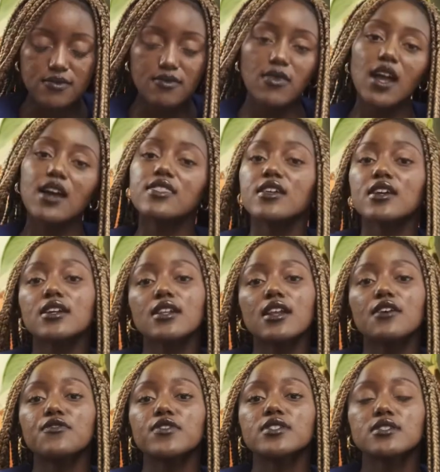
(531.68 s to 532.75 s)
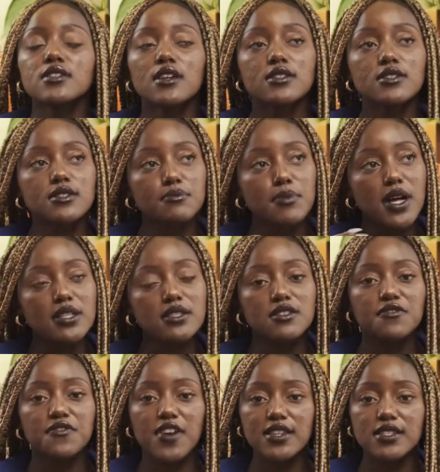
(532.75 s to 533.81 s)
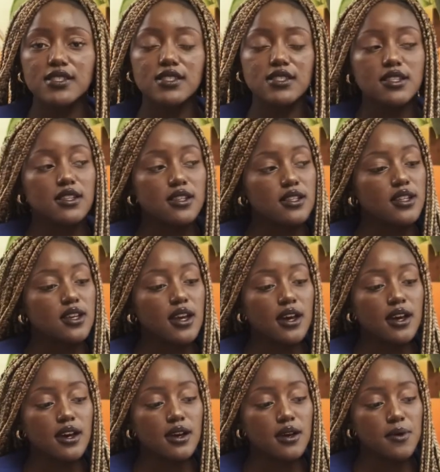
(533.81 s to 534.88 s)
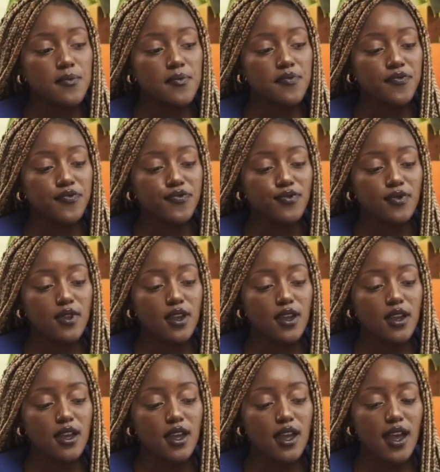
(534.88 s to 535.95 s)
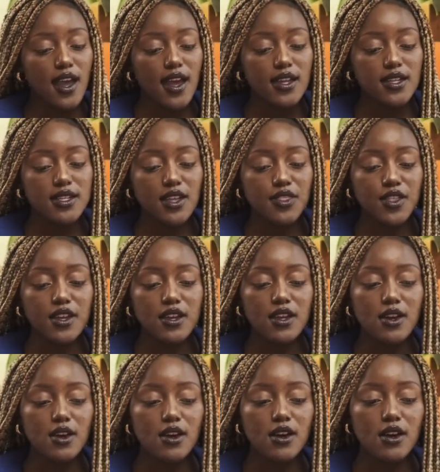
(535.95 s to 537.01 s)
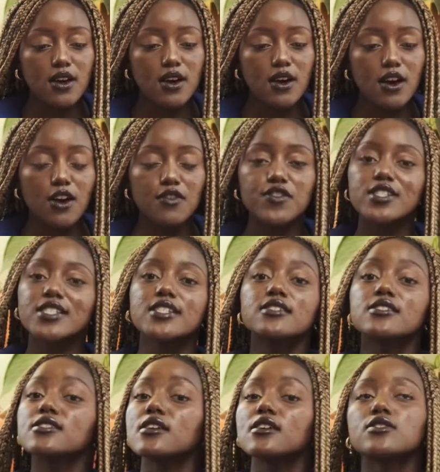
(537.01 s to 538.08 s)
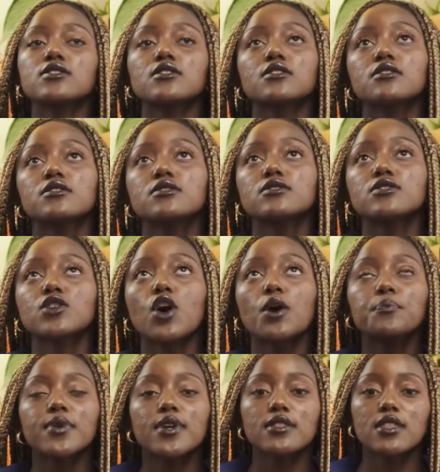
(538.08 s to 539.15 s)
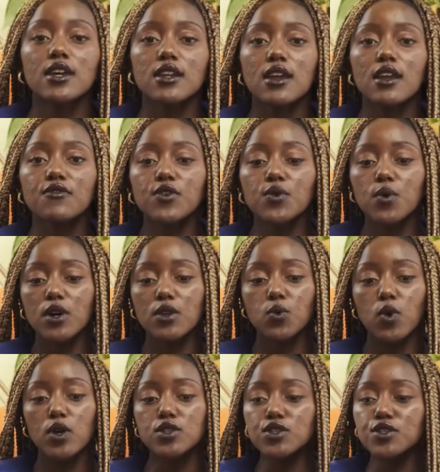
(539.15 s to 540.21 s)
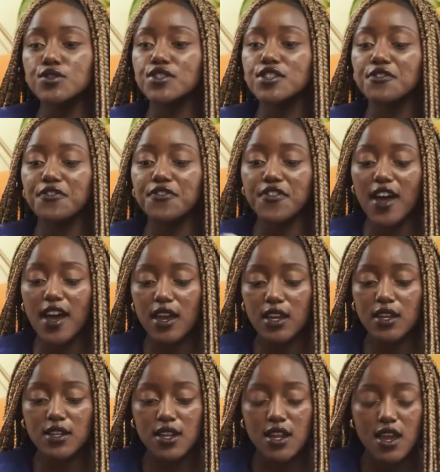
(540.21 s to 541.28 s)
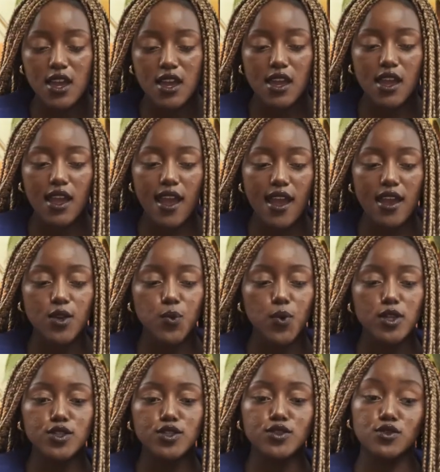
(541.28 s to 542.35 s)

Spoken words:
I think love is multifaceted. And I think obviously it's a topic that everyone wants to define and wants to